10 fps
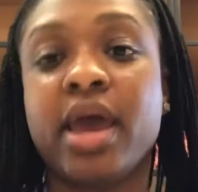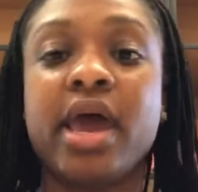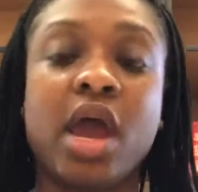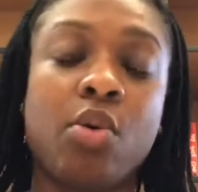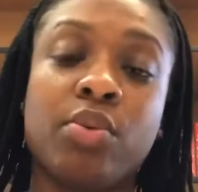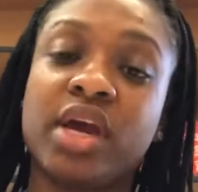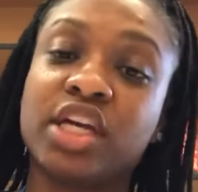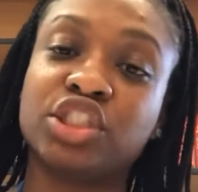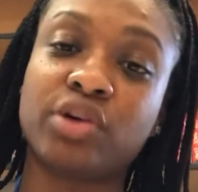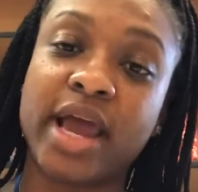and when we
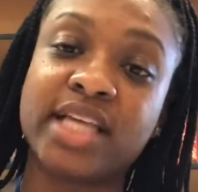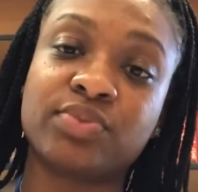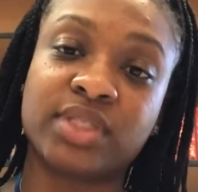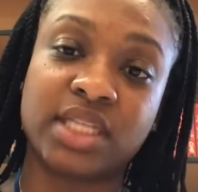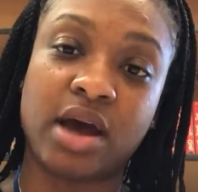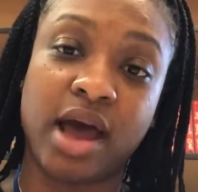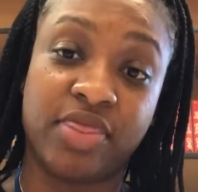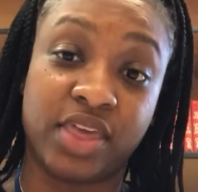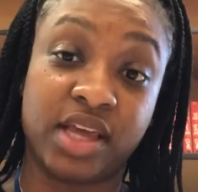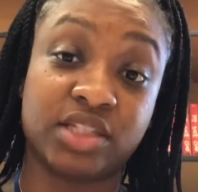contrast, we tell how
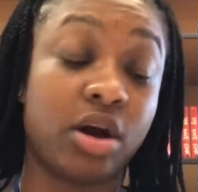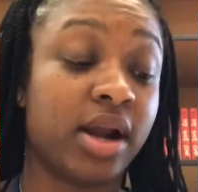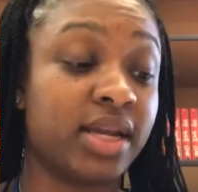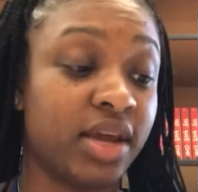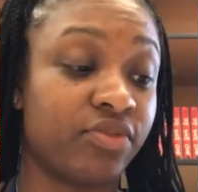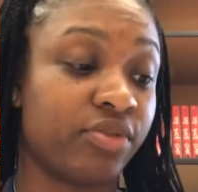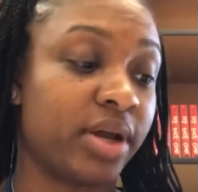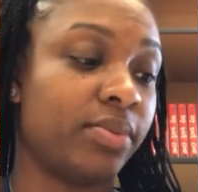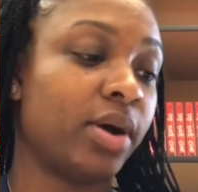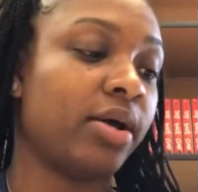things are
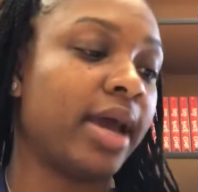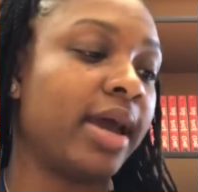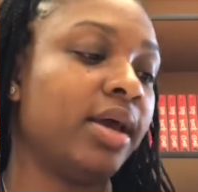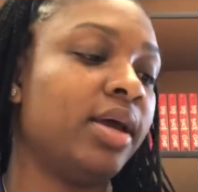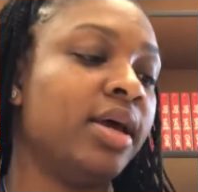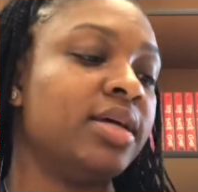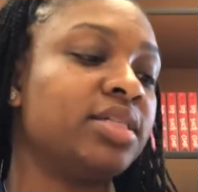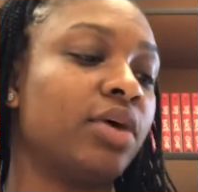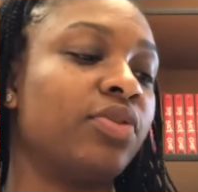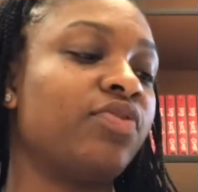different. Okay.
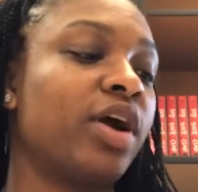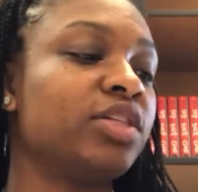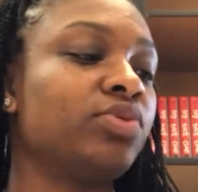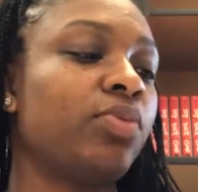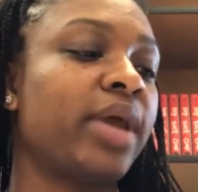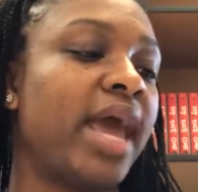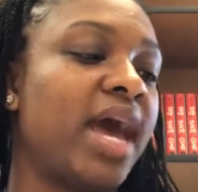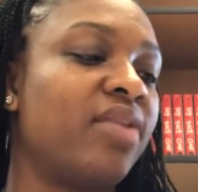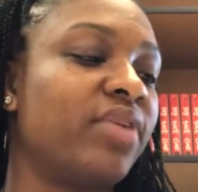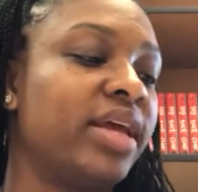So the first one we
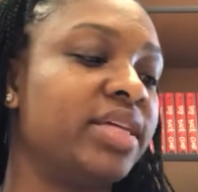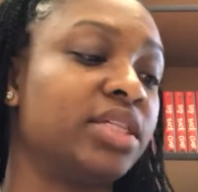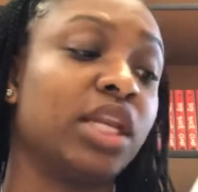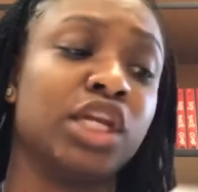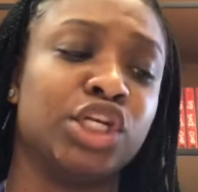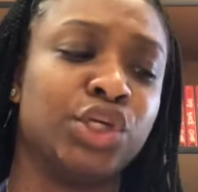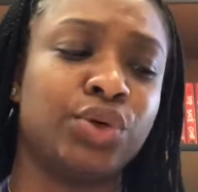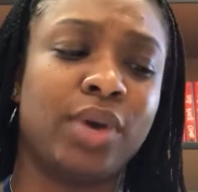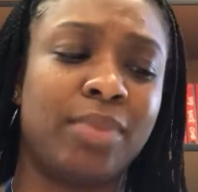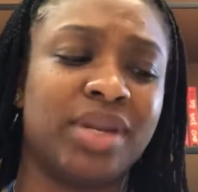have is
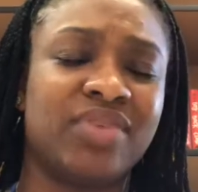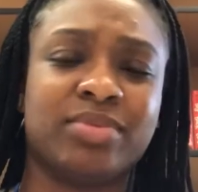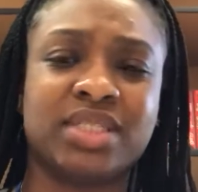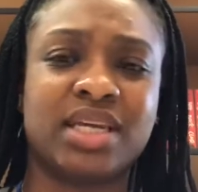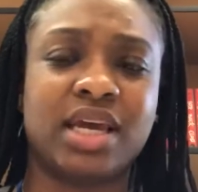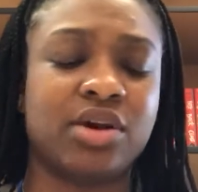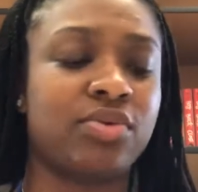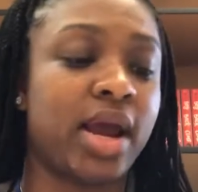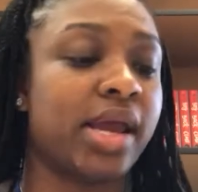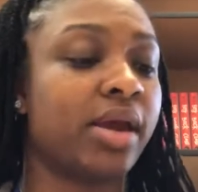Ledoux. I believe I'm saying it
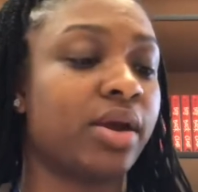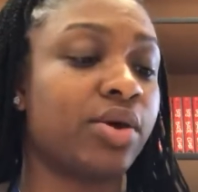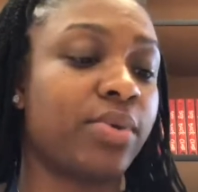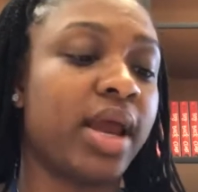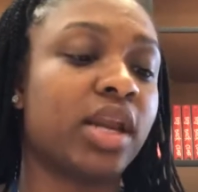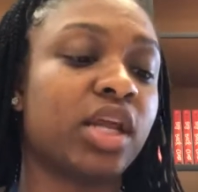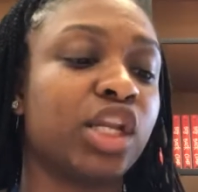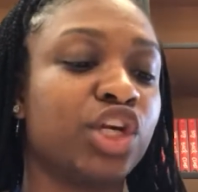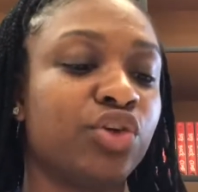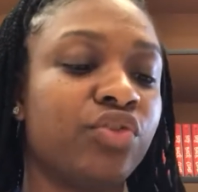correct.
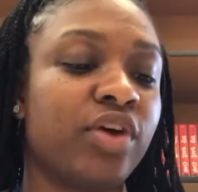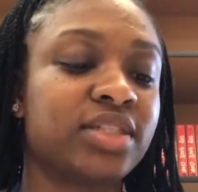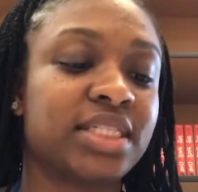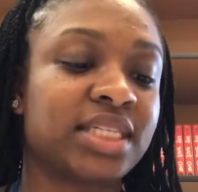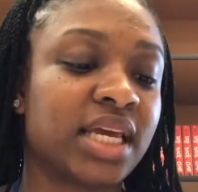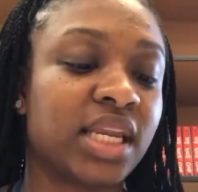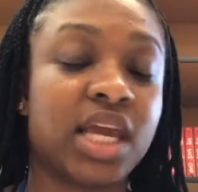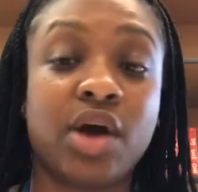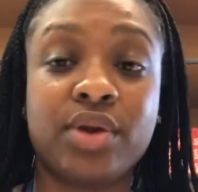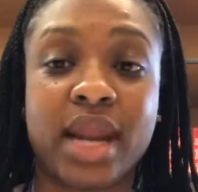Ledoux versus
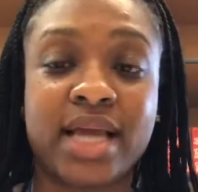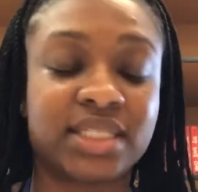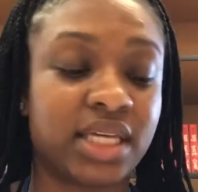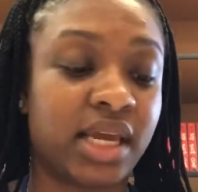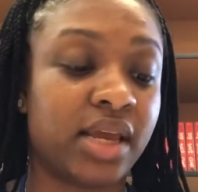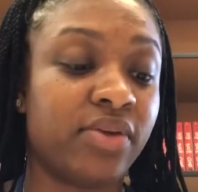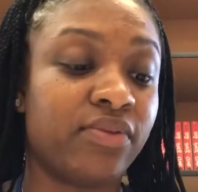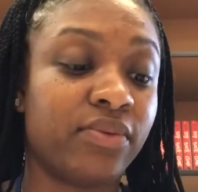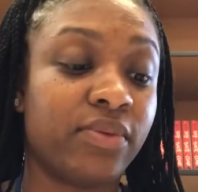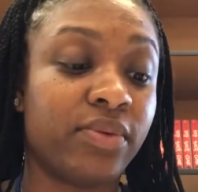Gilio,
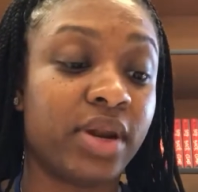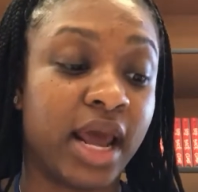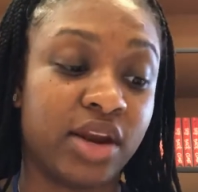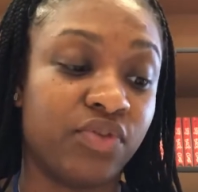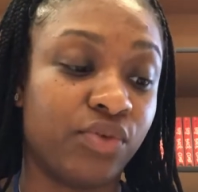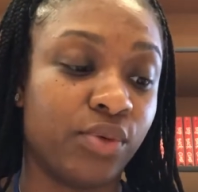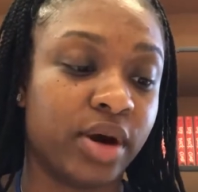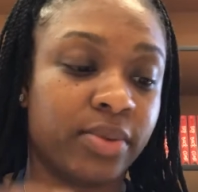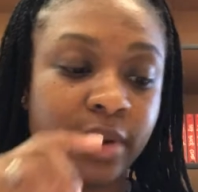1994.